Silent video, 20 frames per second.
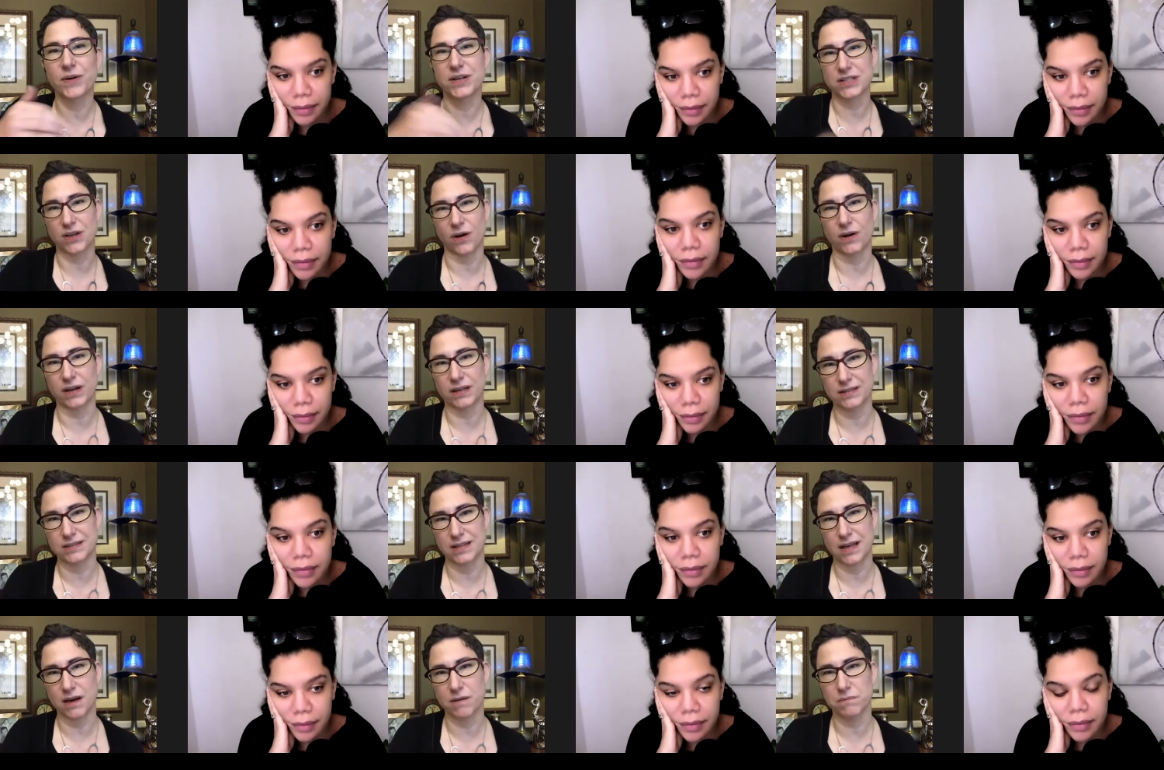Speaker 1: targets
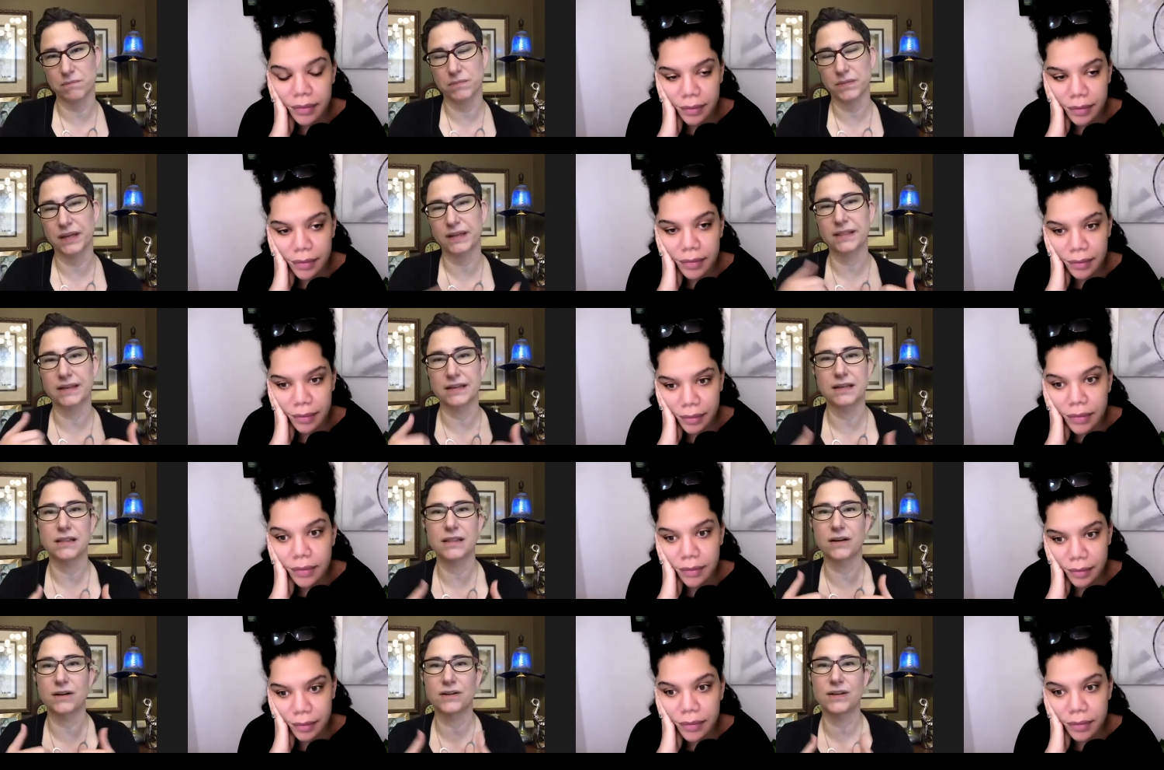them. Like that,
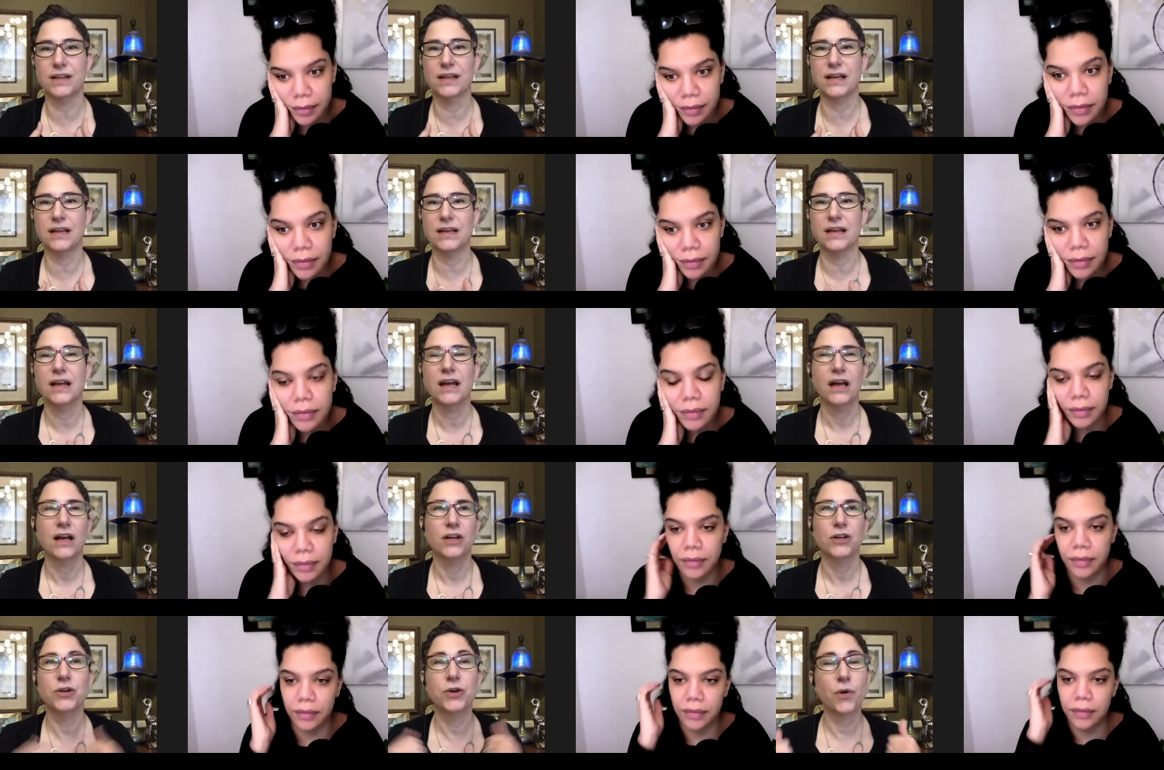there, it. You
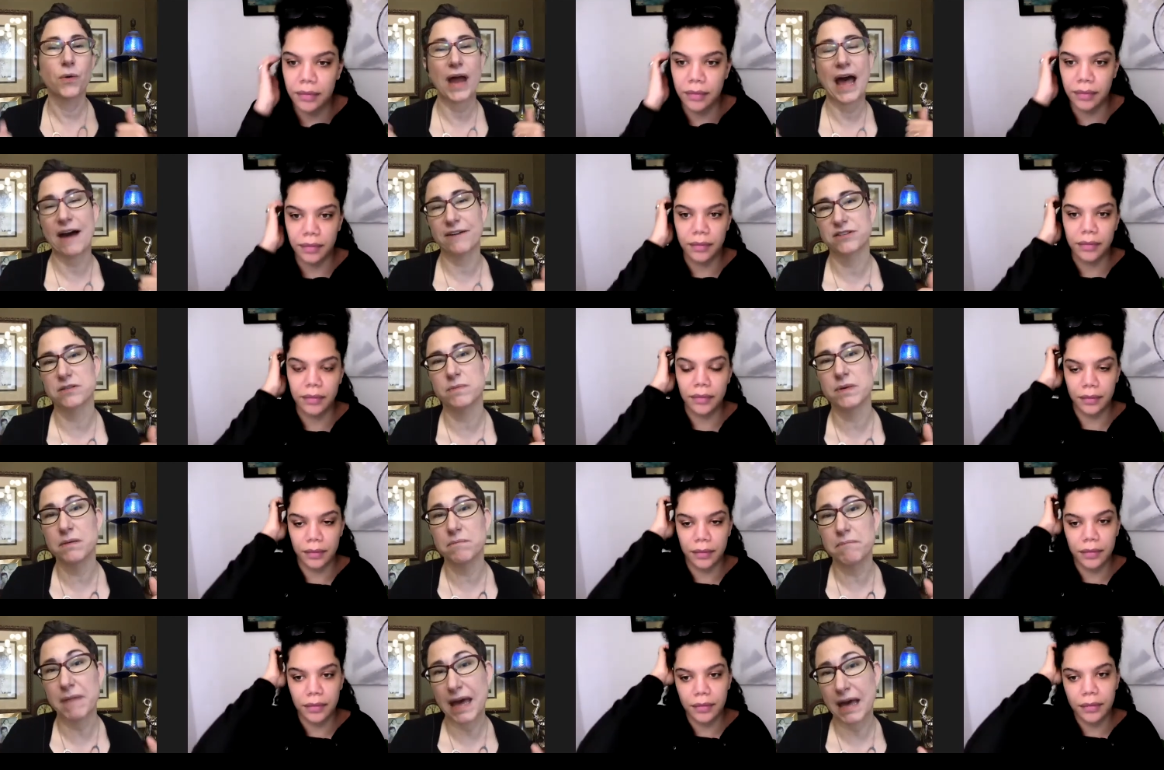don't have to be
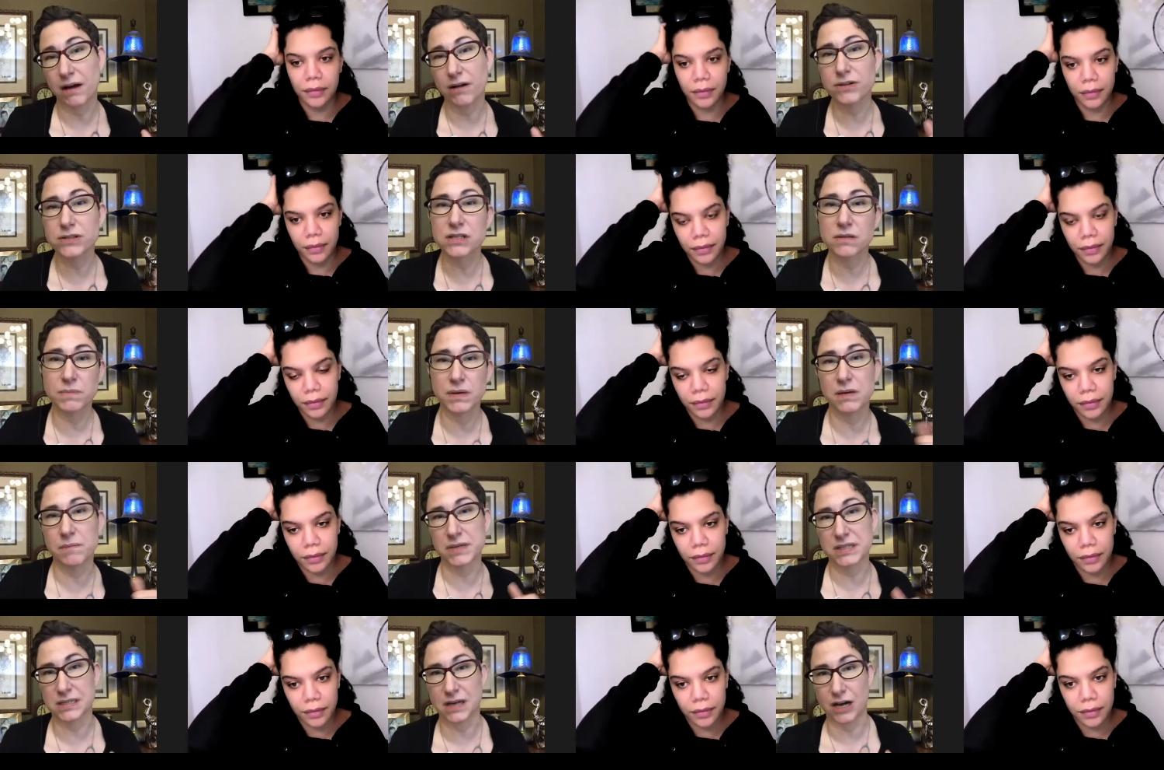male to be a
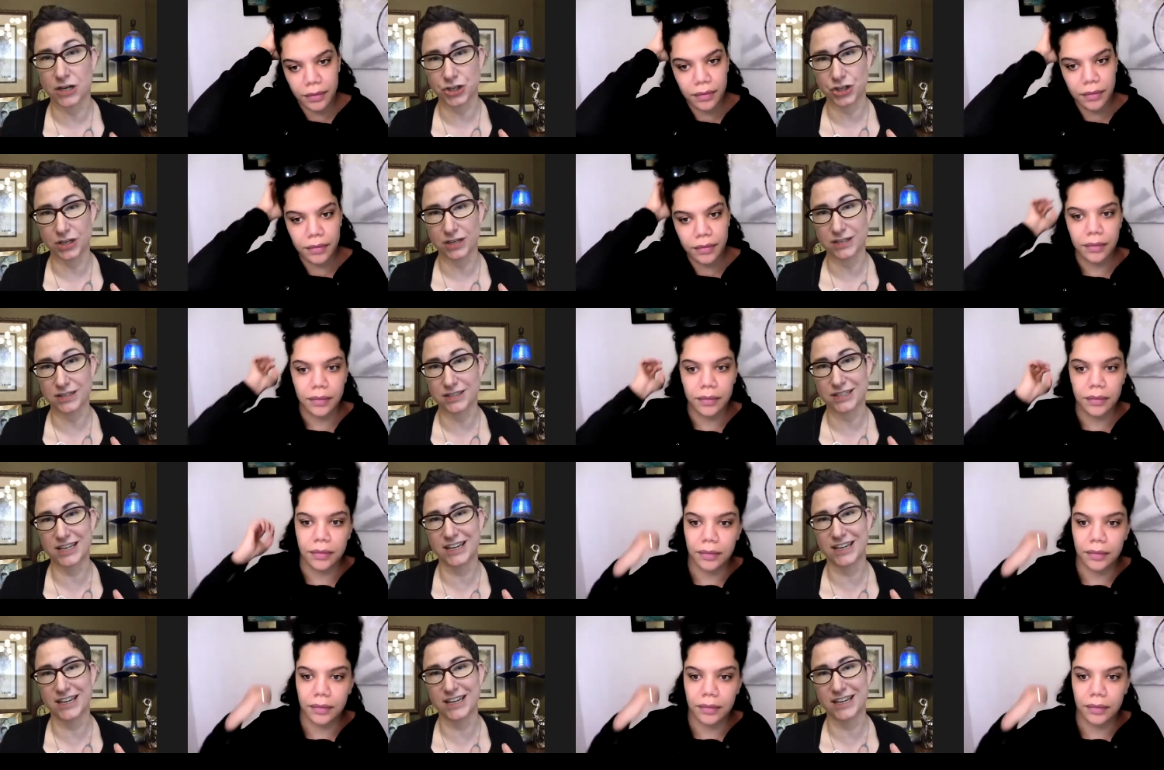misogynist.